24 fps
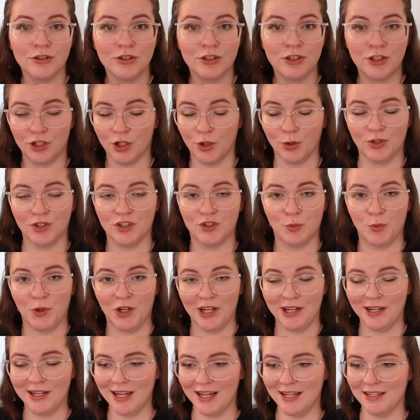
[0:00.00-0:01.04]
so to
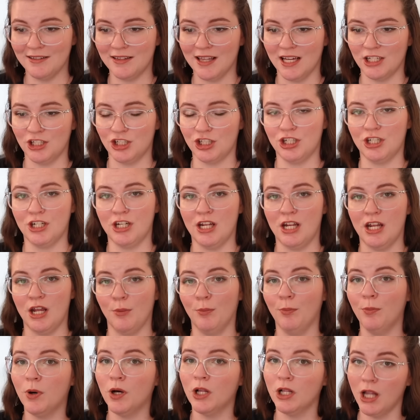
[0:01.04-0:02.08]
speak, is that
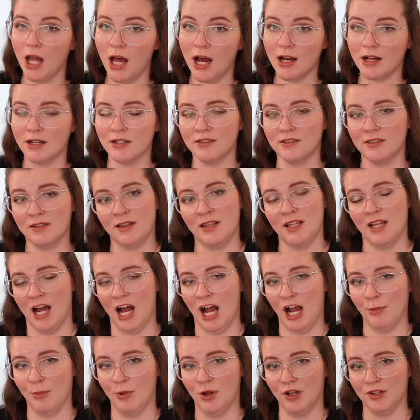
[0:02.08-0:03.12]
she plucks the
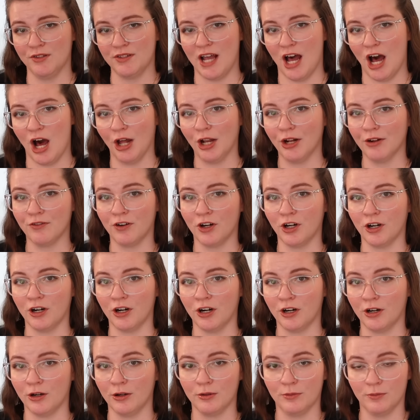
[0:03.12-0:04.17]
eyeballs out of
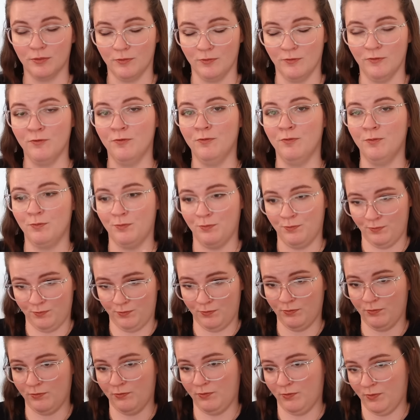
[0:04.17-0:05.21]
her
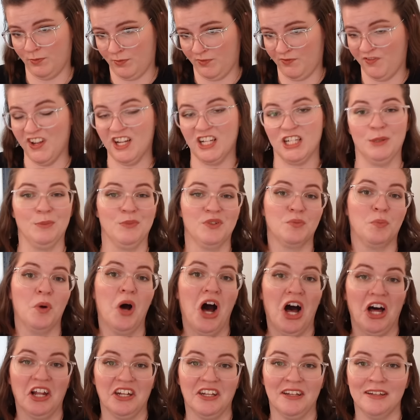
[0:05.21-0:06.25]
victims'
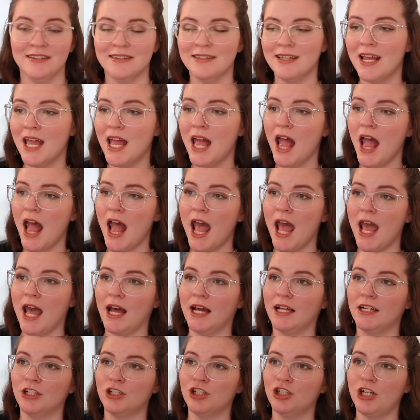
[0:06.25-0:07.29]
bodies,
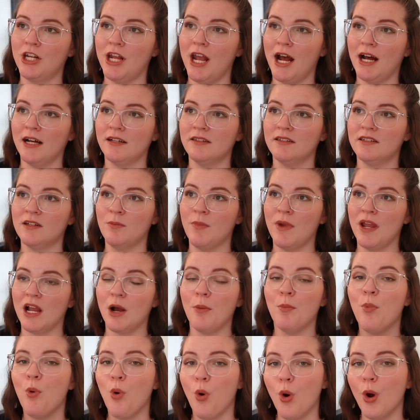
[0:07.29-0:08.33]
and she has to make
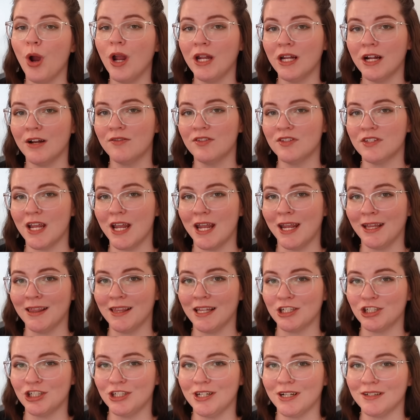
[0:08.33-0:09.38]
a point of saying
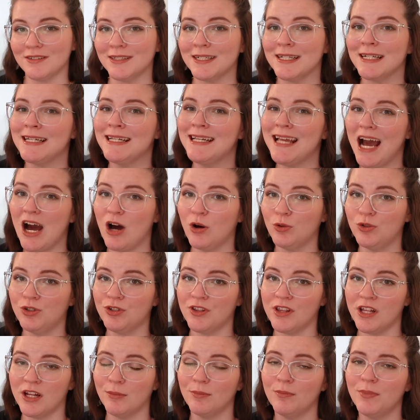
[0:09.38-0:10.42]
that she doesn't
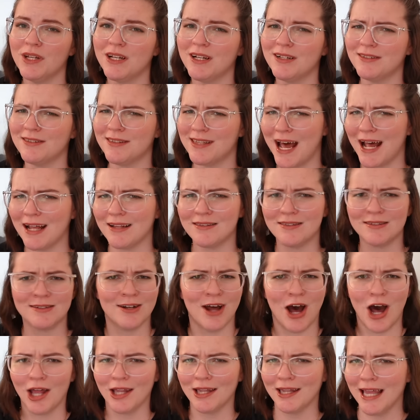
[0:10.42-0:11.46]
gouge them because that's
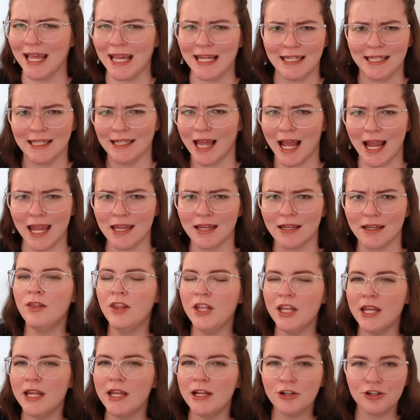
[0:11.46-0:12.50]
not ladylike.
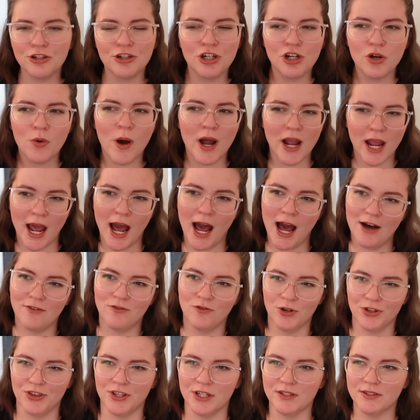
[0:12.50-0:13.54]
The issue I
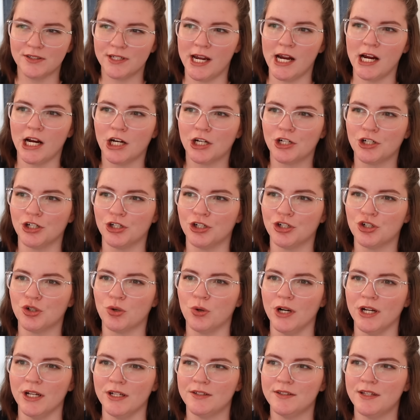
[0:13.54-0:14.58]
have with this character
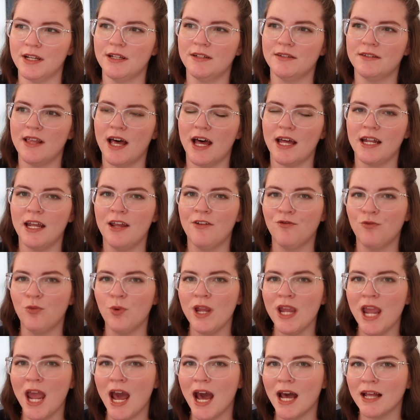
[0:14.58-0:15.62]
choice is that if
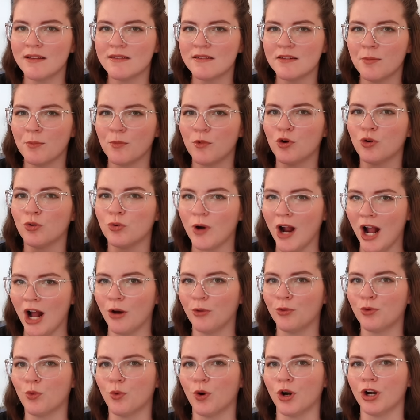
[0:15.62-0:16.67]
we had some
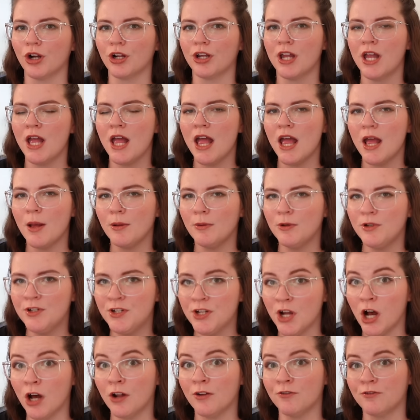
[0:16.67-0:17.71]
groundwork
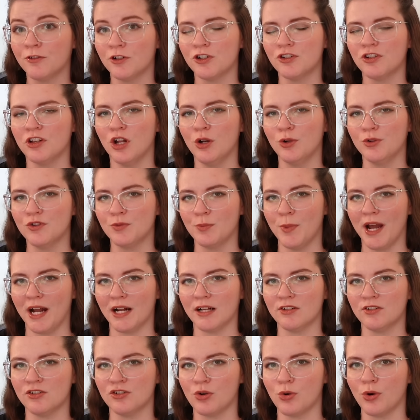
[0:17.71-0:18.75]
done for Sloane's
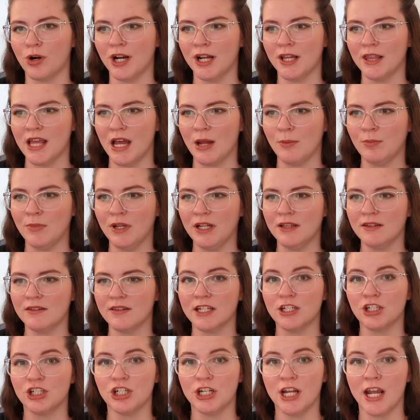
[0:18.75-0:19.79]
backstory that means
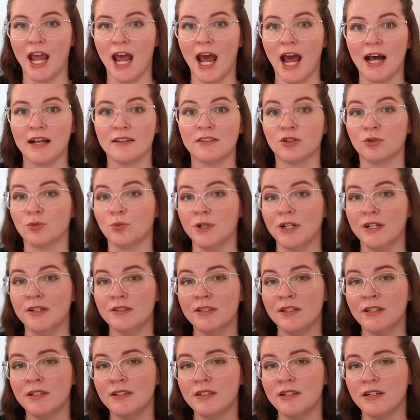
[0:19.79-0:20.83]
that she has a
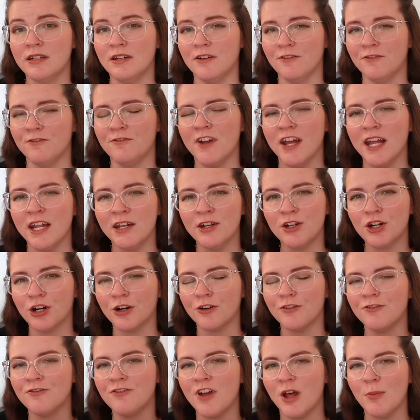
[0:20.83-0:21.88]
reason to defend
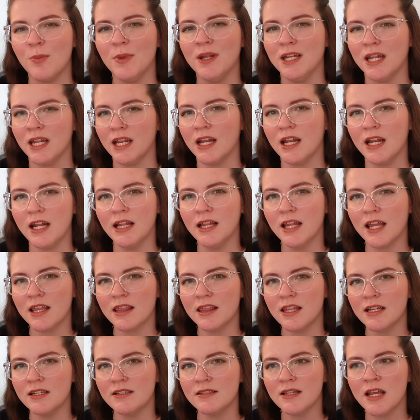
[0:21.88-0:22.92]
her femininity like
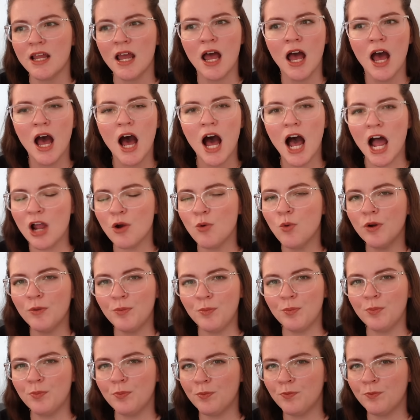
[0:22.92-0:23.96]
this, I would
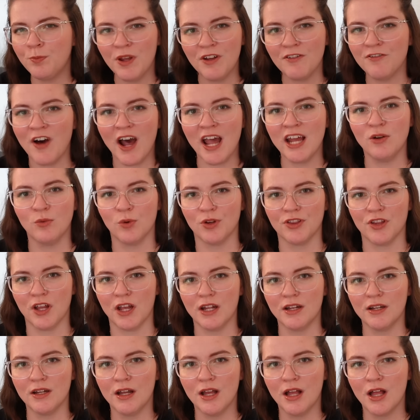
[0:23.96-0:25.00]
be fine with
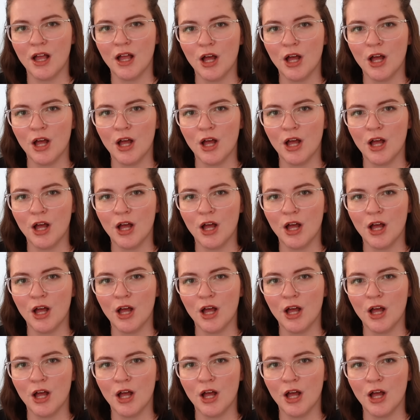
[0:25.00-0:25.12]
it.